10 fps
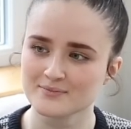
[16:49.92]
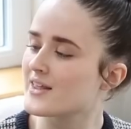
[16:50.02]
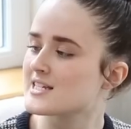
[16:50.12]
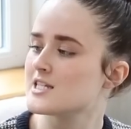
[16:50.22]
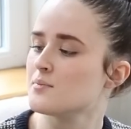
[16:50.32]

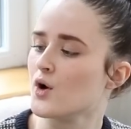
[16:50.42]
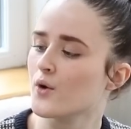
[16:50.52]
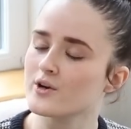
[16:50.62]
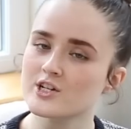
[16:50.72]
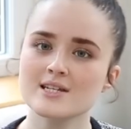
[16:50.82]
This is a book
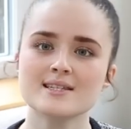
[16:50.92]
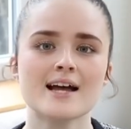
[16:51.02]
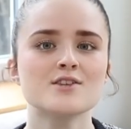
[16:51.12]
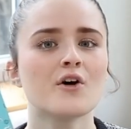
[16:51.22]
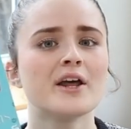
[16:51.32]
which is
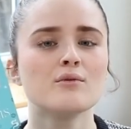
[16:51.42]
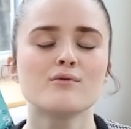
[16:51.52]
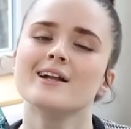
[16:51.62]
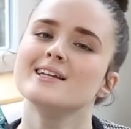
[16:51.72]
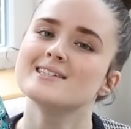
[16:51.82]
set on a
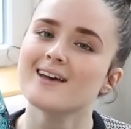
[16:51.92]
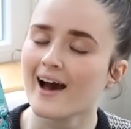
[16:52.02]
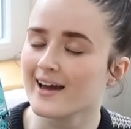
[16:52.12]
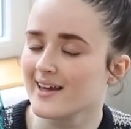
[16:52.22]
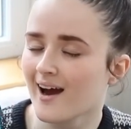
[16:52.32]
really
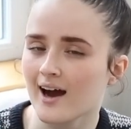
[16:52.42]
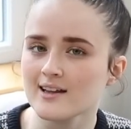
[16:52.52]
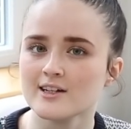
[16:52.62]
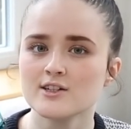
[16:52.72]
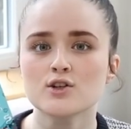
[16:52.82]
tiny
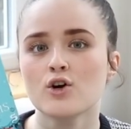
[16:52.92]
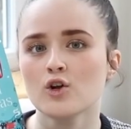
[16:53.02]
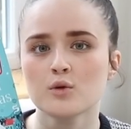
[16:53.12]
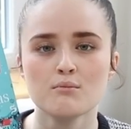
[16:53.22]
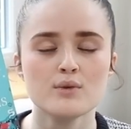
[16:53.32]
island
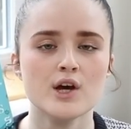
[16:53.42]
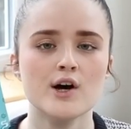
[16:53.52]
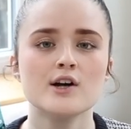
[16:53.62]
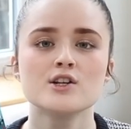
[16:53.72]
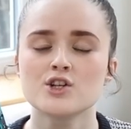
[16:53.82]
called
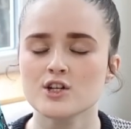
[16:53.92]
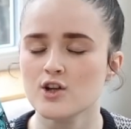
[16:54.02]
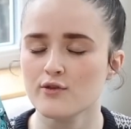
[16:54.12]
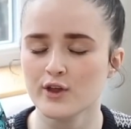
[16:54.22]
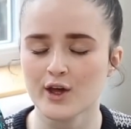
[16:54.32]
Muir, just
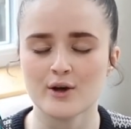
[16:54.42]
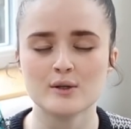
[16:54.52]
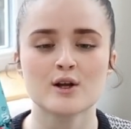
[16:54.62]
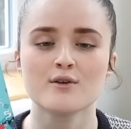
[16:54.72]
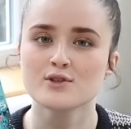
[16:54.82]
off the
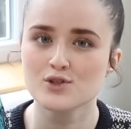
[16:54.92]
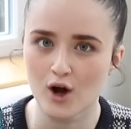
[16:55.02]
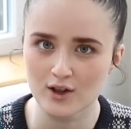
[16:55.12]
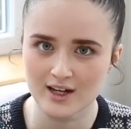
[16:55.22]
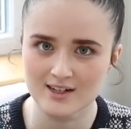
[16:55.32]
coast of
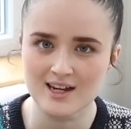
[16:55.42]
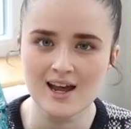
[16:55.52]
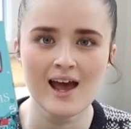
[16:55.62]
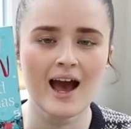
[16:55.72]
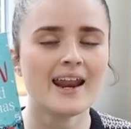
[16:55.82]
Scotland,
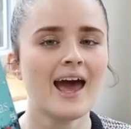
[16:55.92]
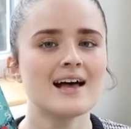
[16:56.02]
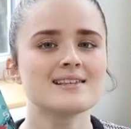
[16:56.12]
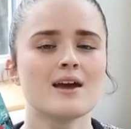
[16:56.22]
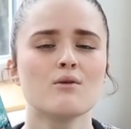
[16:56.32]
and it
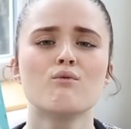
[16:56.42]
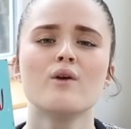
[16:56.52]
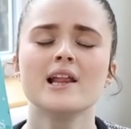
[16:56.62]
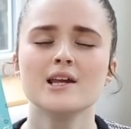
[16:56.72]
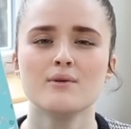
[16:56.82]
has a
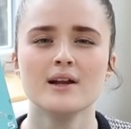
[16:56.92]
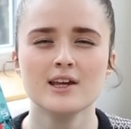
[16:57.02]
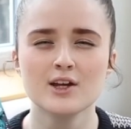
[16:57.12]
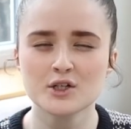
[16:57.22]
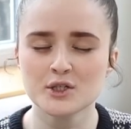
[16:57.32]
really,
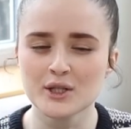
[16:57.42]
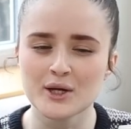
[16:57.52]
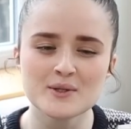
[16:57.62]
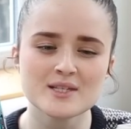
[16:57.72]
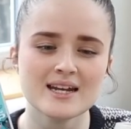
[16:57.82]
really
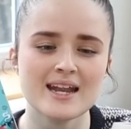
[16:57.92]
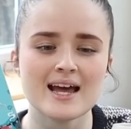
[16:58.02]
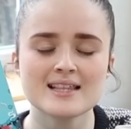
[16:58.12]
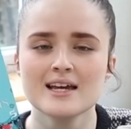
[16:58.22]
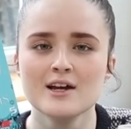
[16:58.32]

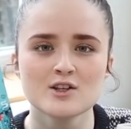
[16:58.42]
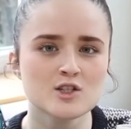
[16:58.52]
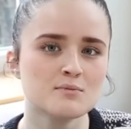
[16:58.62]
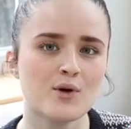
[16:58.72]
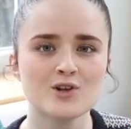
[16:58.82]
close-knit,
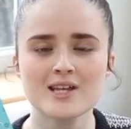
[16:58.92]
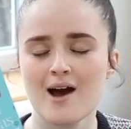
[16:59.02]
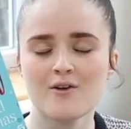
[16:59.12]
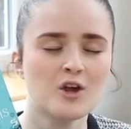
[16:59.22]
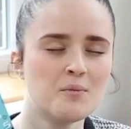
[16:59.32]

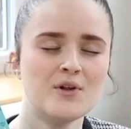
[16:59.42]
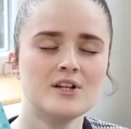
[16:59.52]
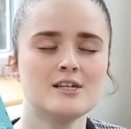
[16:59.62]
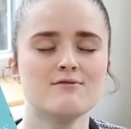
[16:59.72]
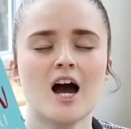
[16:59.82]
small-town
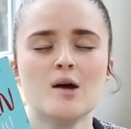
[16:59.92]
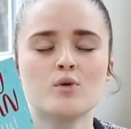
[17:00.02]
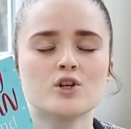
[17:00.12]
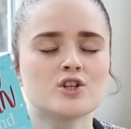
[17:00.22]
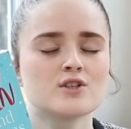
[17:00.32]
community vibe
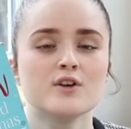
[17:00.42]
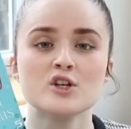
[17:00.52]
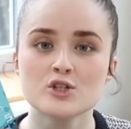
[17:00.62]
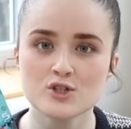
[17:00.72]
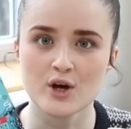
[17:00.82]
which just feels
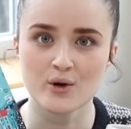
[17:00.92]
so